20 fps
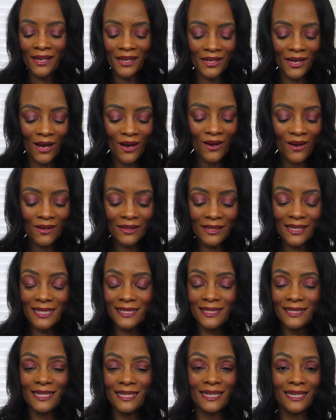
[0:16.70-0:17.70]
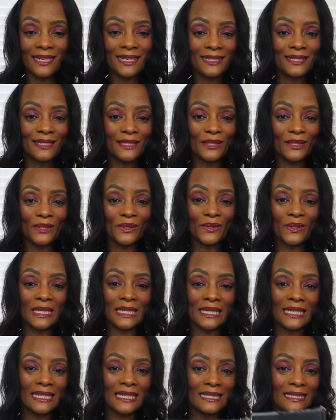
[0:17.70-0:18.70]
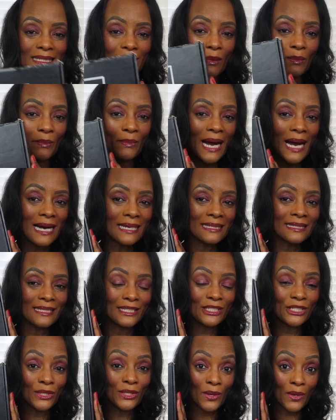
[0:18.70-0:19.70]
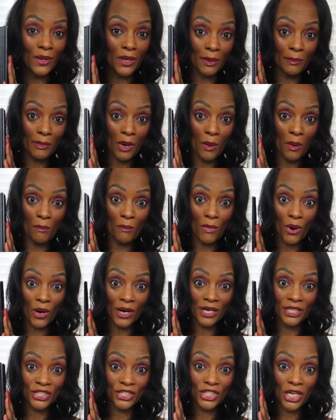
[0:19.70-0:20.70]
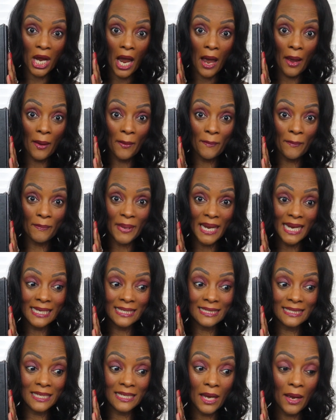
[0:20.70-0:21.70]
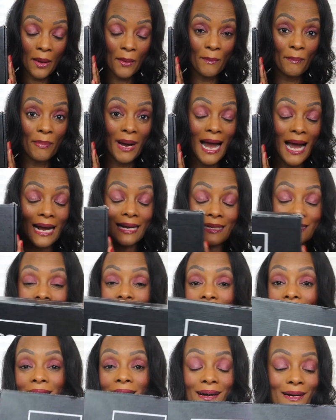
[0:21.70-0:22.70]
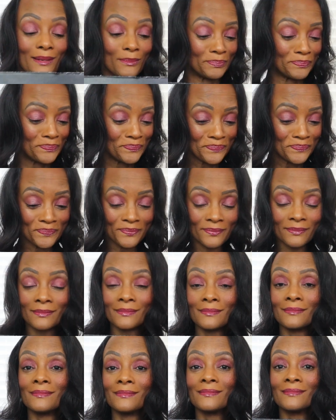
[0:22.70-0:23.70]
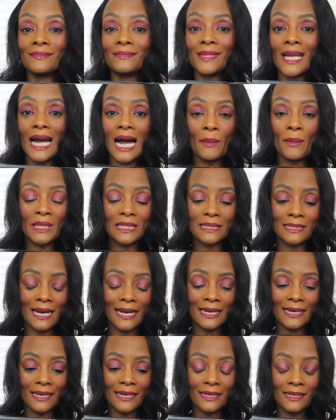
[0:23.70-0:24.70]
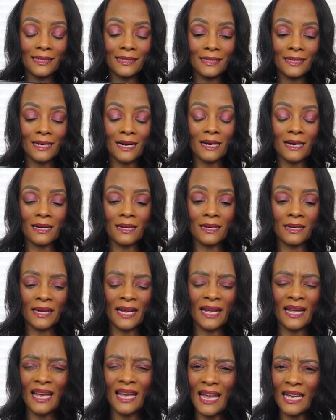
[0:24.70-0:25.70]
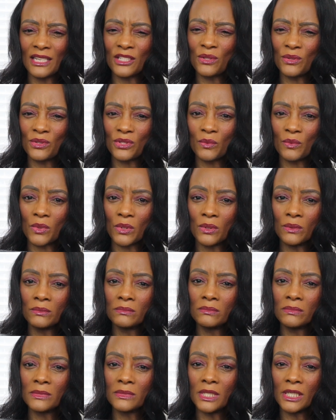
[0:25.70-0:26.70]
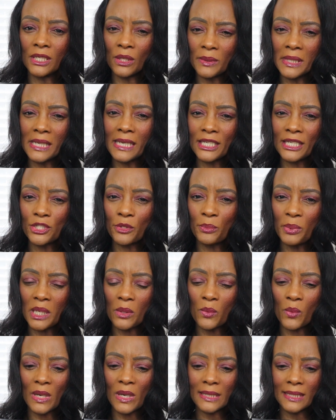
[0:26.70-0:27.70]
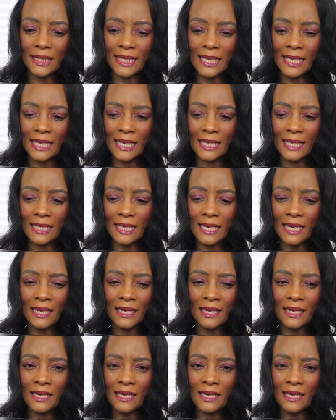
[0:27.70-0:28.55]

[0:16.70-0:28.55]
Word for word: Y'all, let's get into this BoxyCharm March base box. I'm excited, as usual. You know, they let you pick one thing and